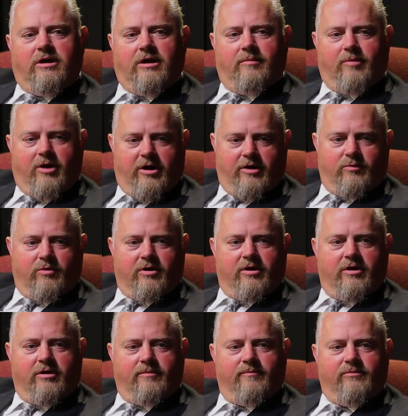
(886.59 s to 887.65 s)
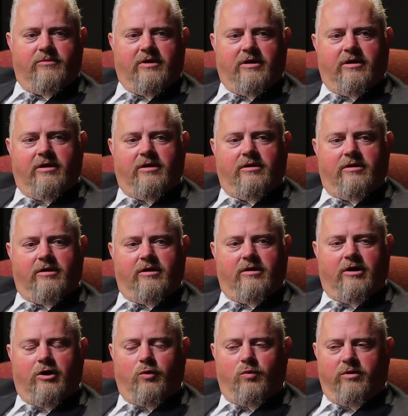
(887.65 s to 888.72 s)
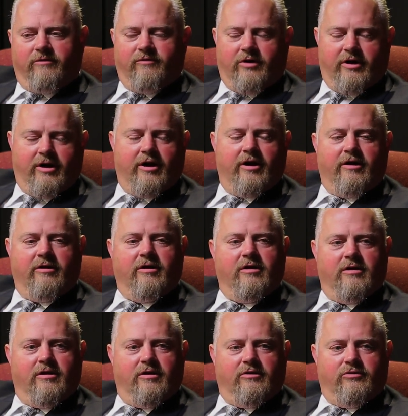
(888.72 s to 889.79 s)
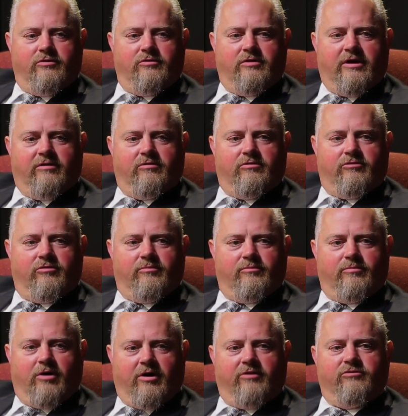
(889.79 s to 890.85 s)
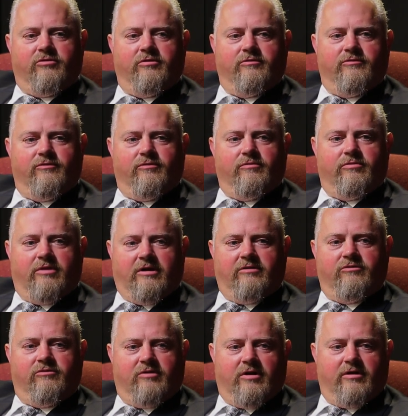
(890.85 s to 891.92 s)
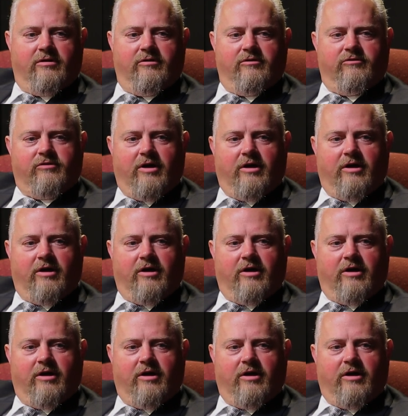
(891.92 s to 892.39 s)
and I'm a hard worker, and I'll work very hard to get some positive things done in this